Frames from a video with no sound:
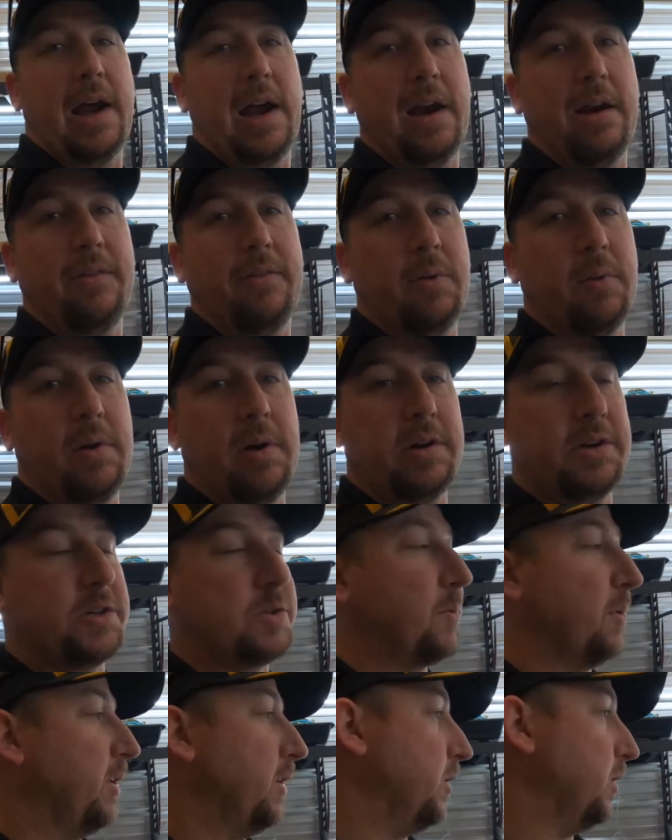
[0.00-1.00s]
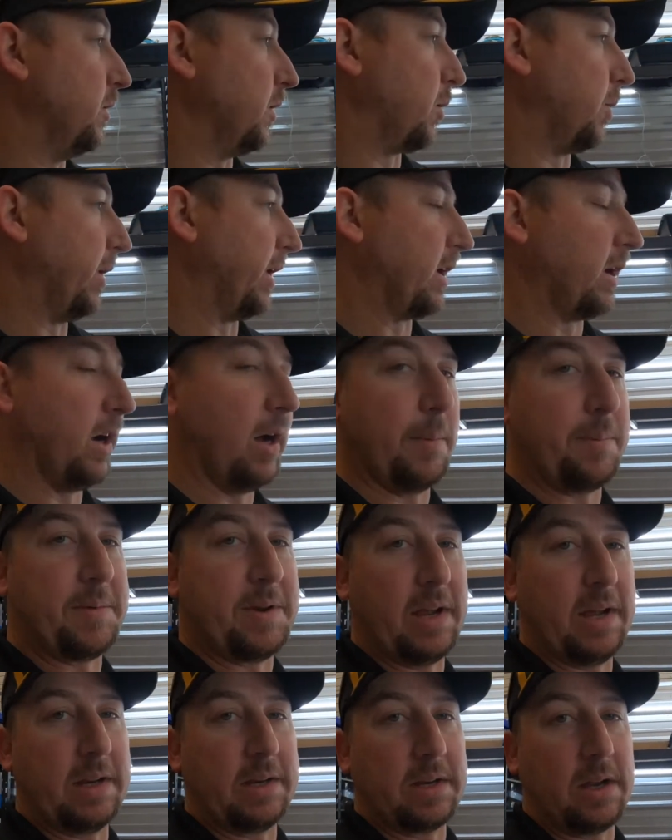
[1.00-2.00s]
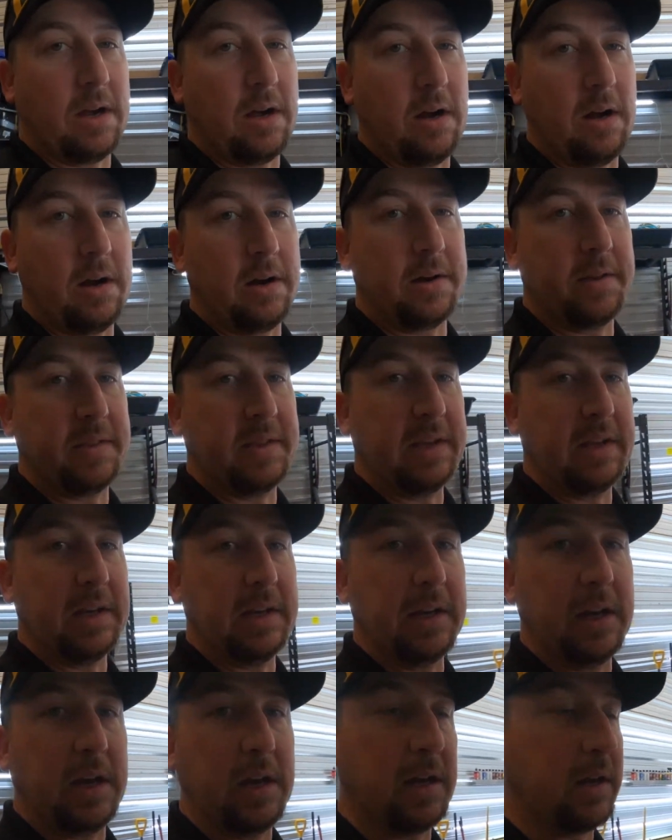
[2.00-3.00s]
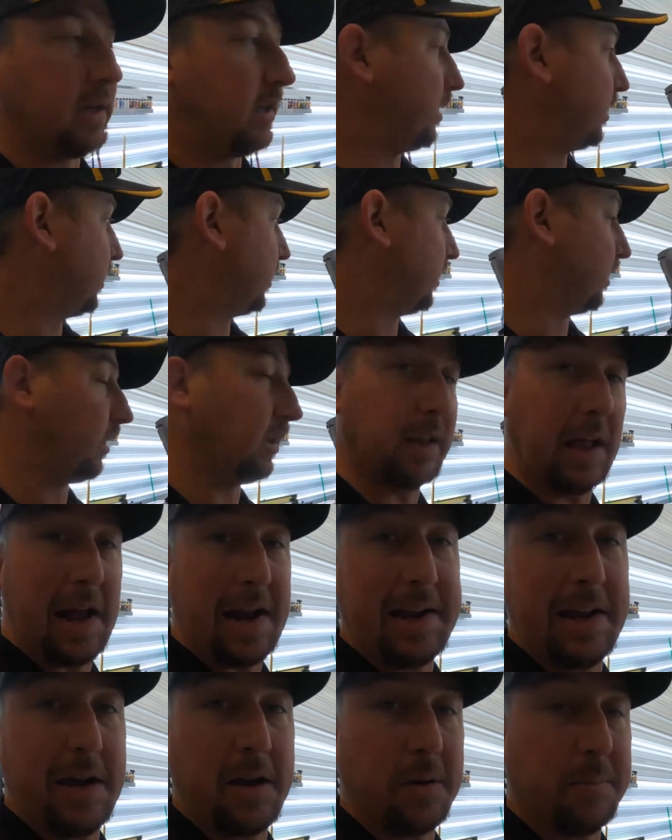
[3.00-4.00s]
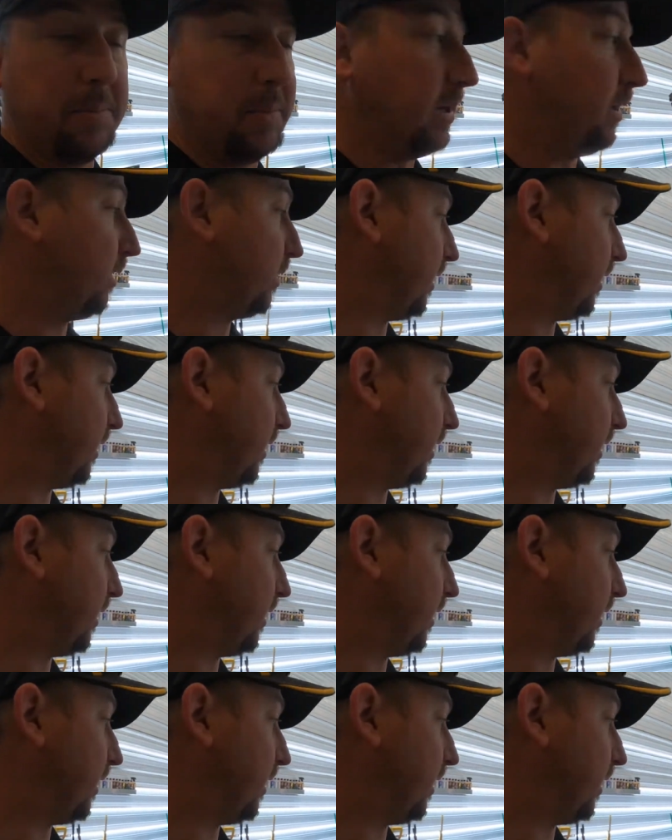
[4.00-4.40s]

Hey everyone, I just want to do a quick update on the Gladiator build